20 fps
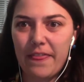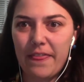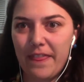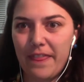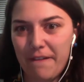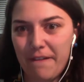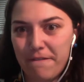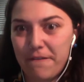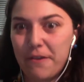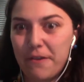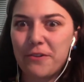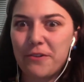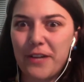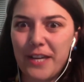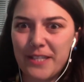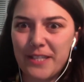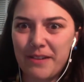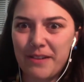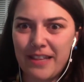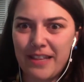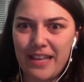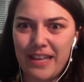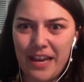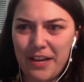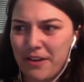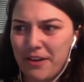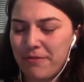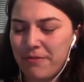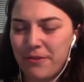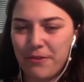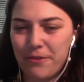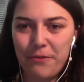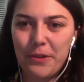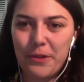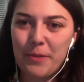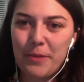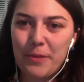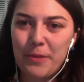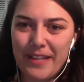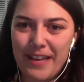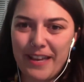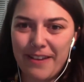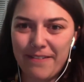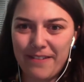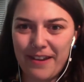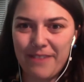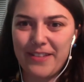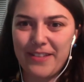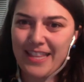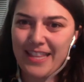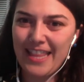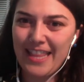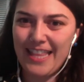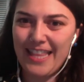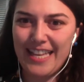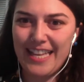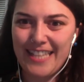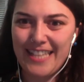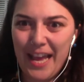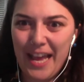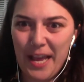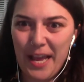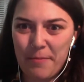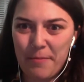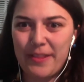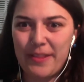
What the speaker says: they feel trustworthy and you fully believe everything that they're saying,